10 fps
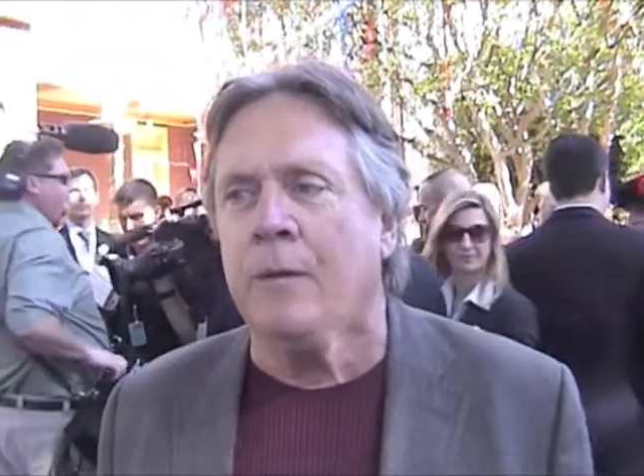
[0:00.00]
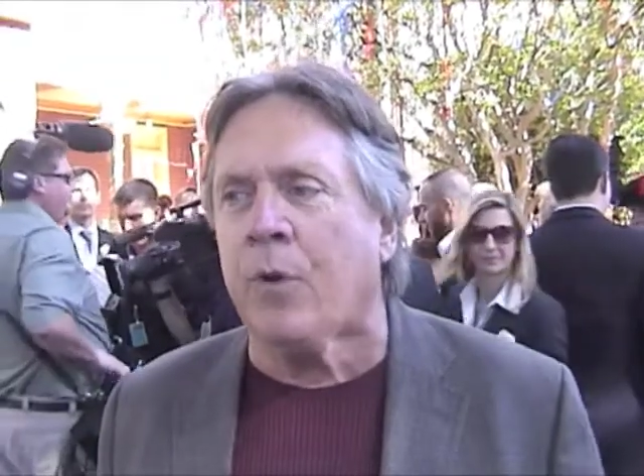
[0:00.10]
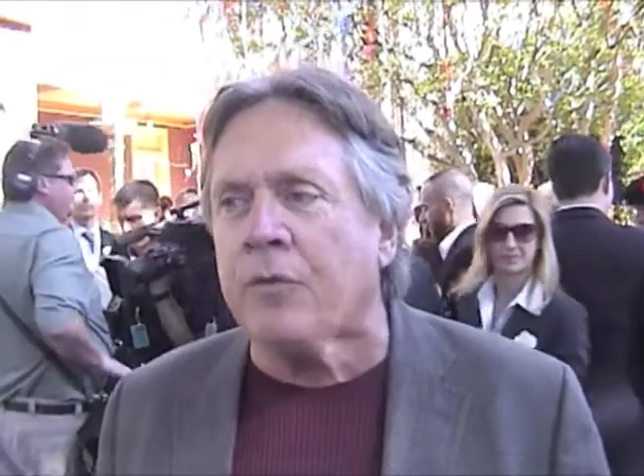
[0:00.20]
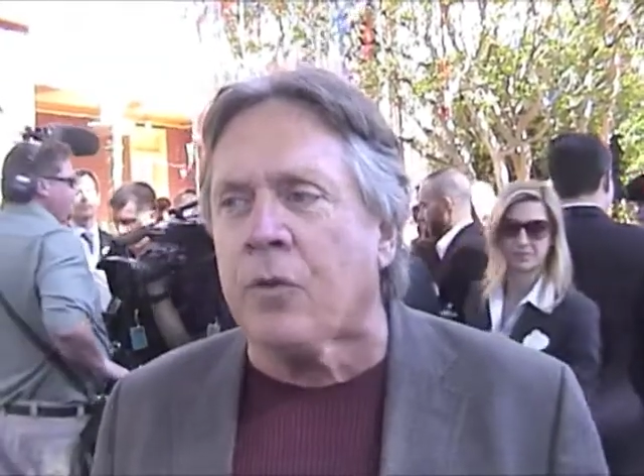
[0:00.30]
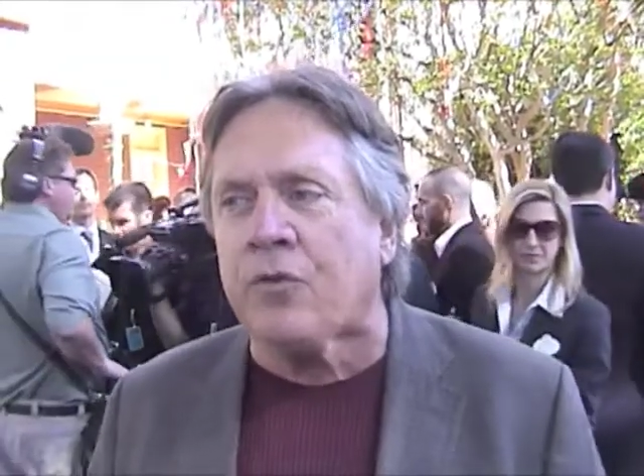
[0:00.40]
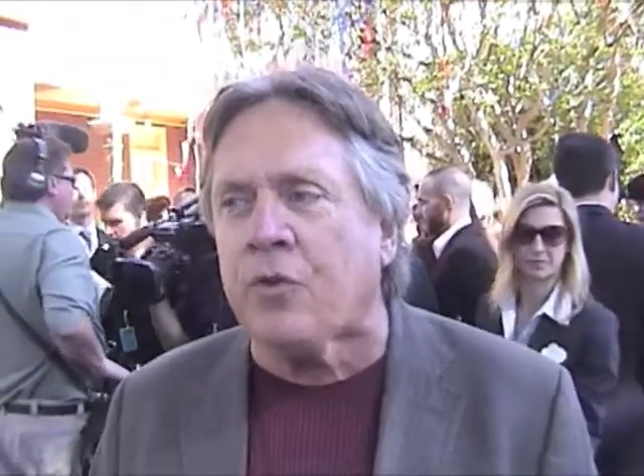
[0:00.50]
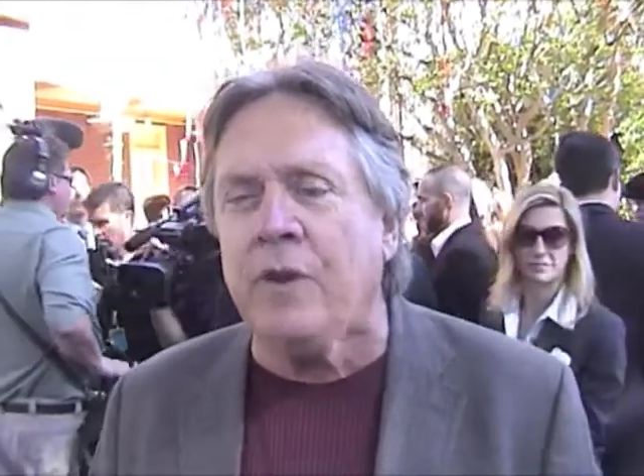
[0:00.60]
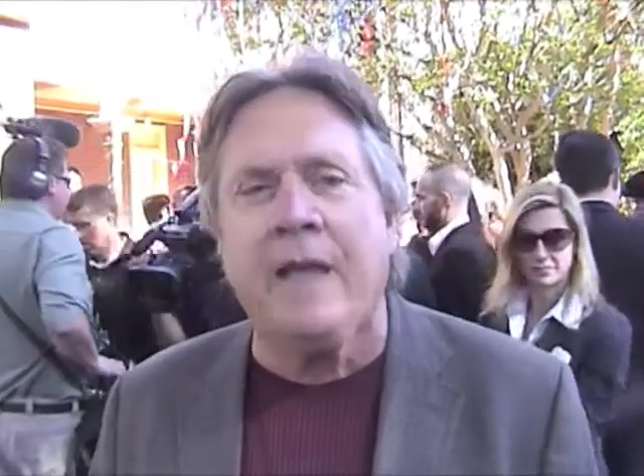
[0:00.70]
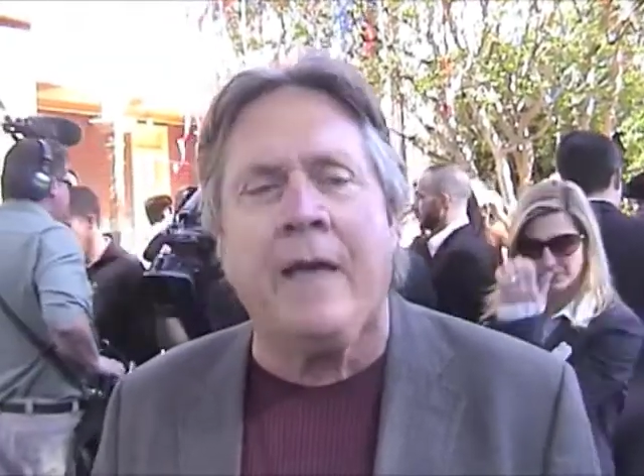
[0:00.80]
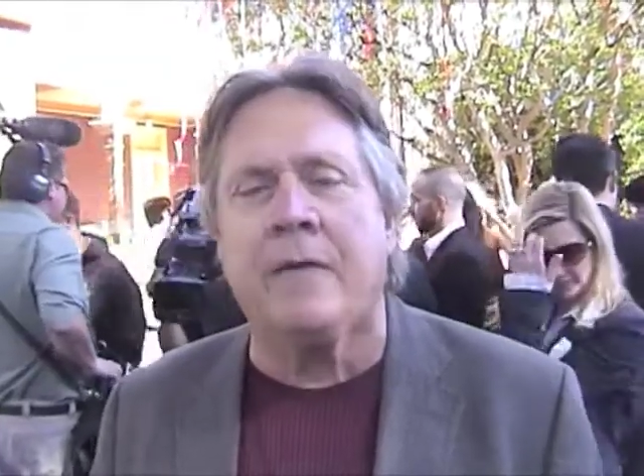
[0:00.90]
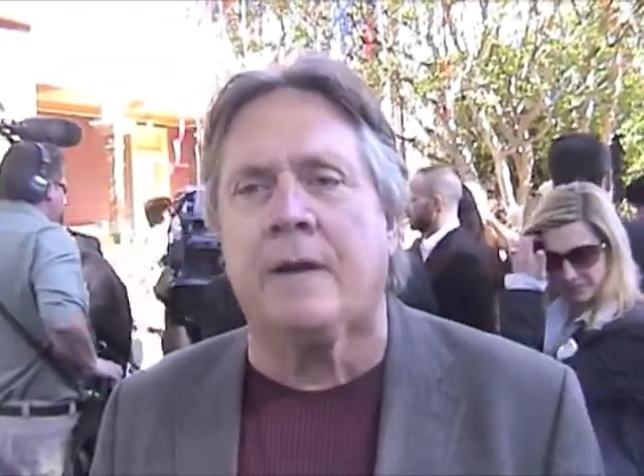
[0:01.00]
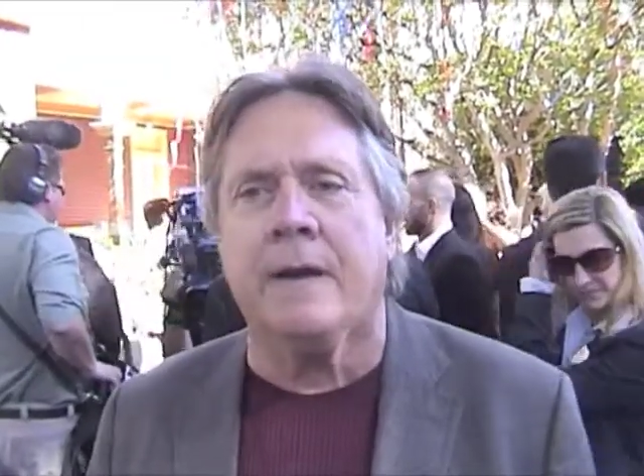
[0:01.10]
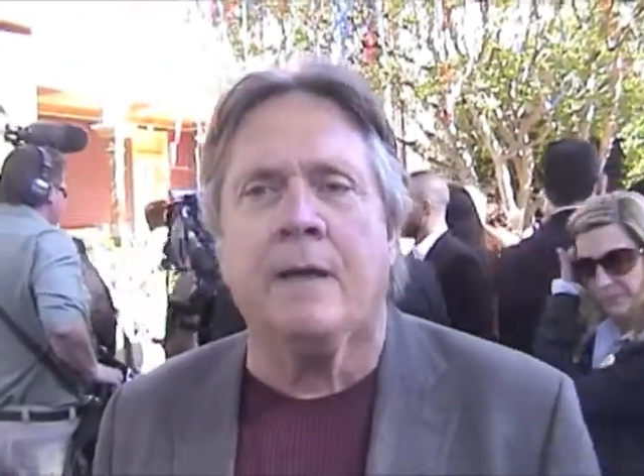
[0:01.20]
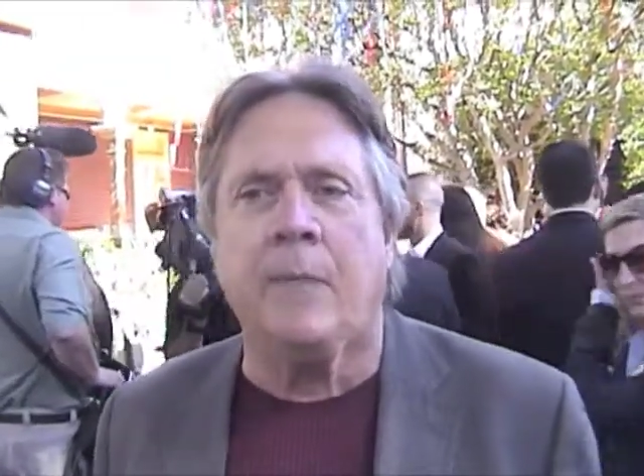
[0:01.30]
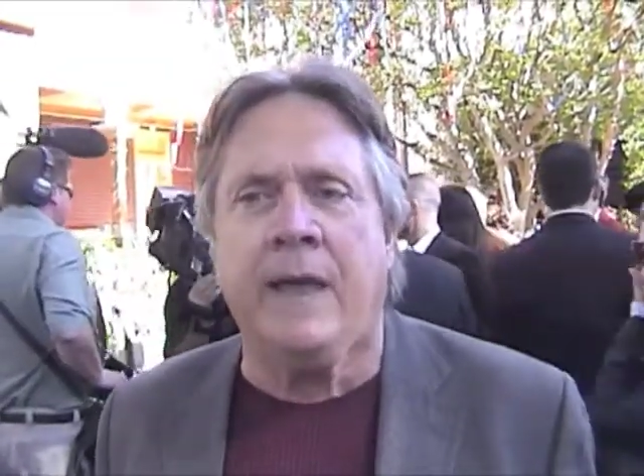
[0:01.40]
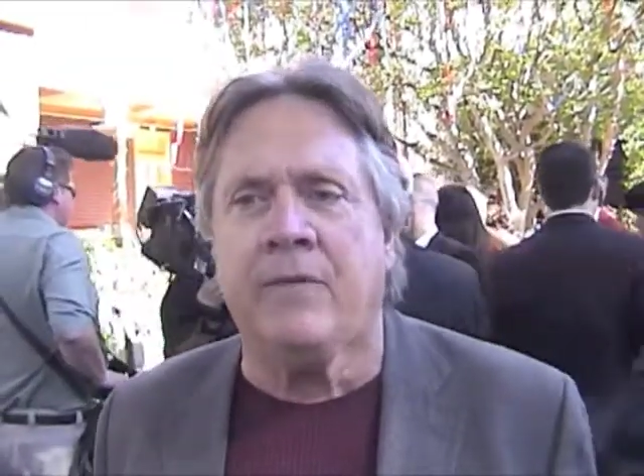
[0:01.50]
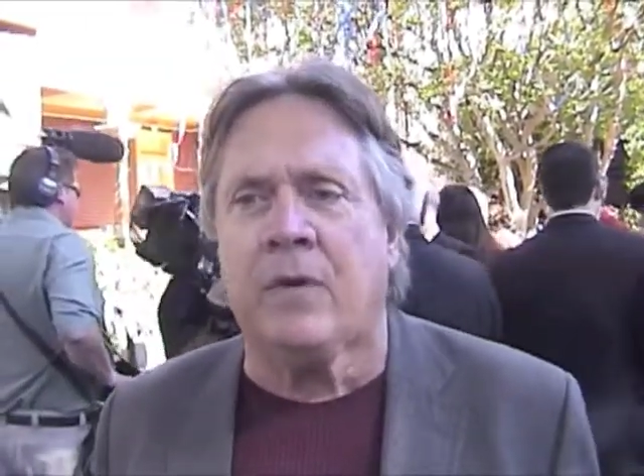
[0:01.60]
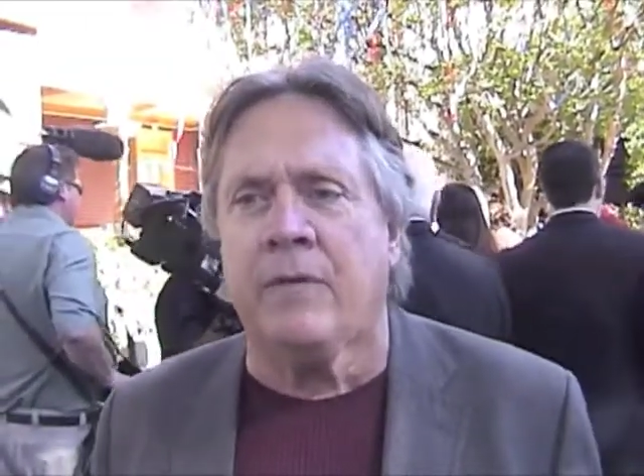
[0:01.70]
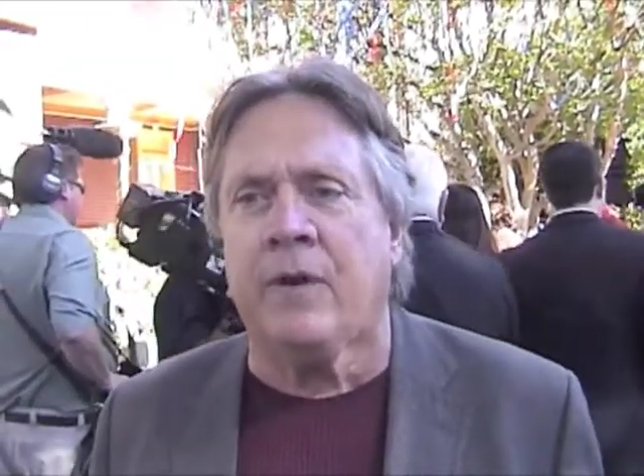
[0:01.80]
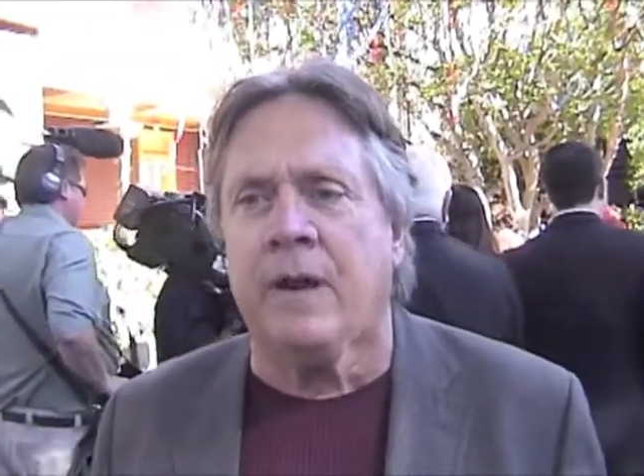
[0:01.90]
He brought those two together and it made
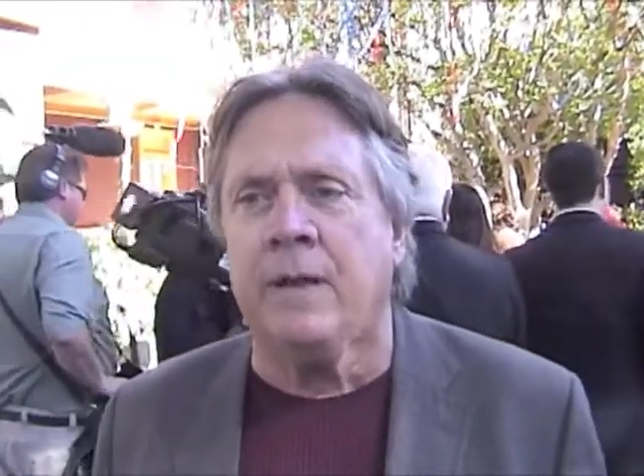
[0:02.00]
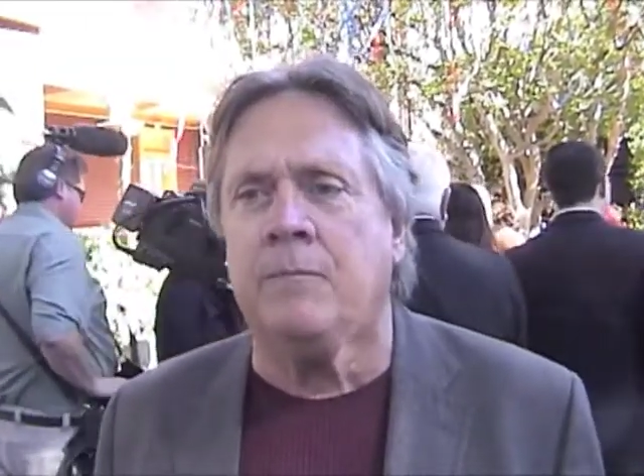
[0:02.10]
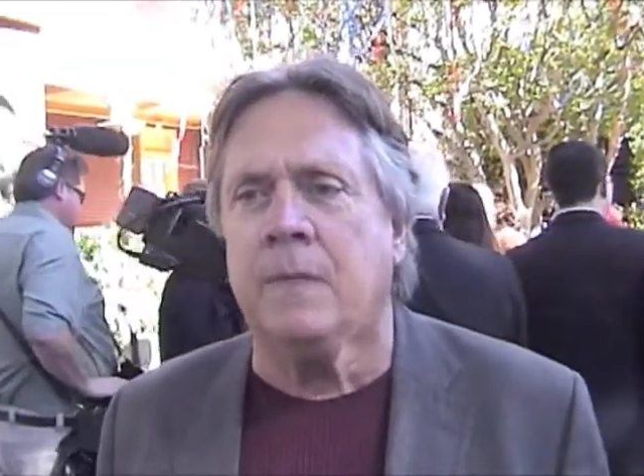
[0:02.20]
for a very,